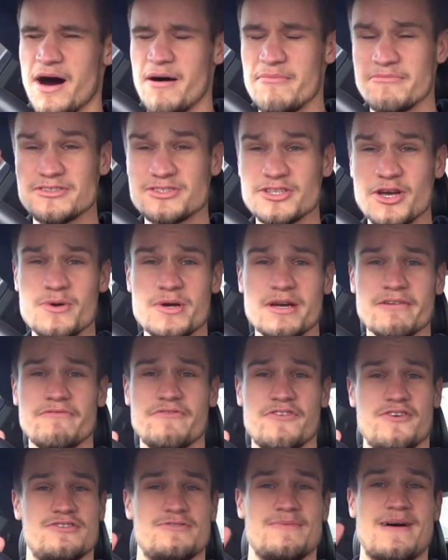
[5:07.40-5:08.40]
I'm so
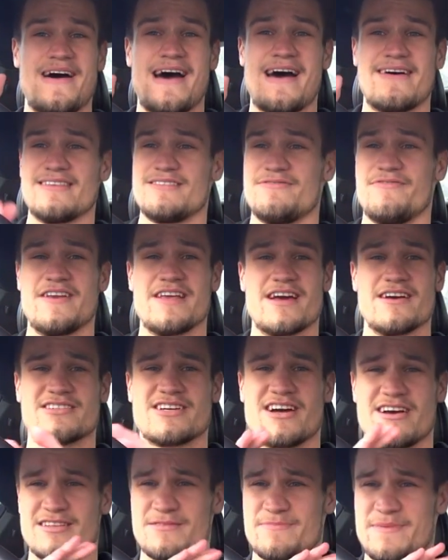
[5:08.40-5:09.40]
confused about how this video is
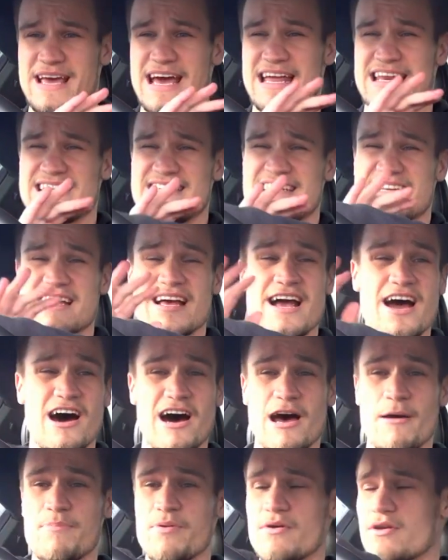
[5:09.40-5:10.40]
going to be edited.
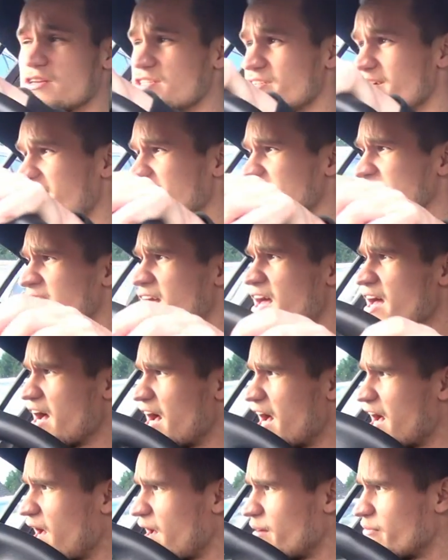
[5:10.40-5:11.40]
I apologize
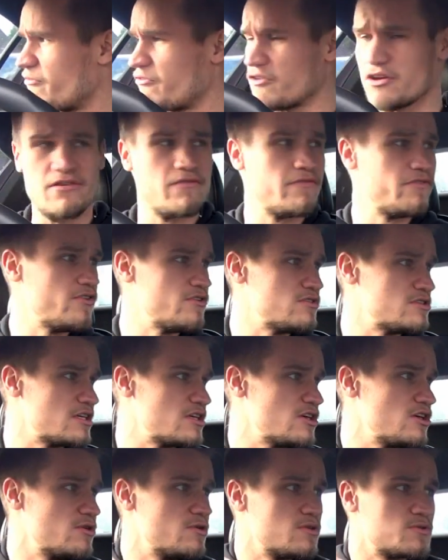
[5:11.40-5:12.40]
for
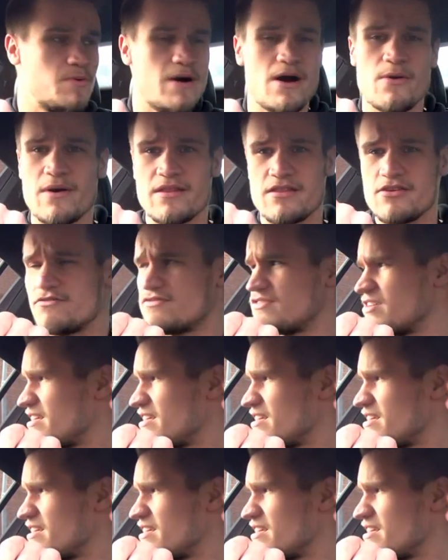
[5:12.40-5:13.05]
confusing you as well, whether you've